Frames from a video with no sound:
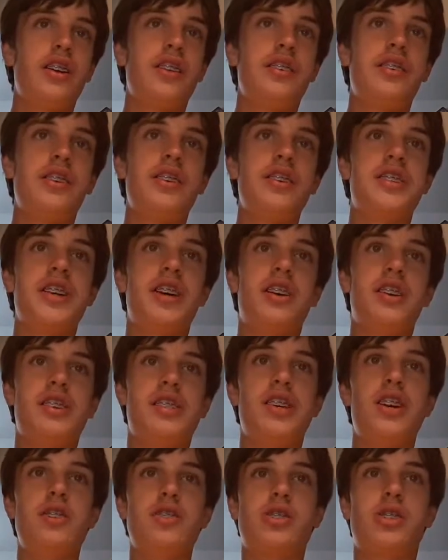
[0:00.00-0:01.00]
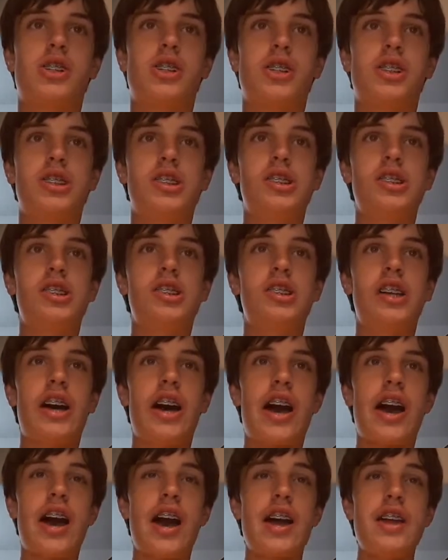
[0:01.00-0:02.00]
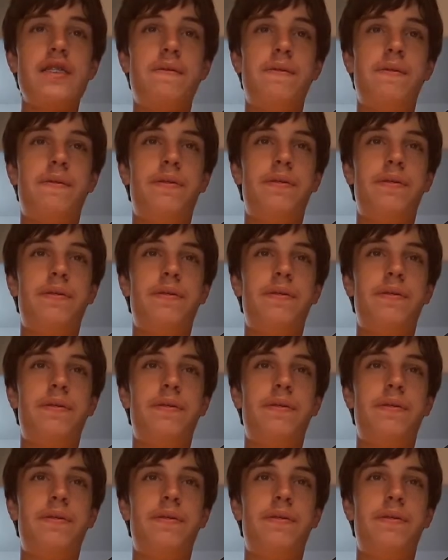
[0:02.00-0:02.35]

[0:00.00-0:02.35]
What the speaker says: There's also Klad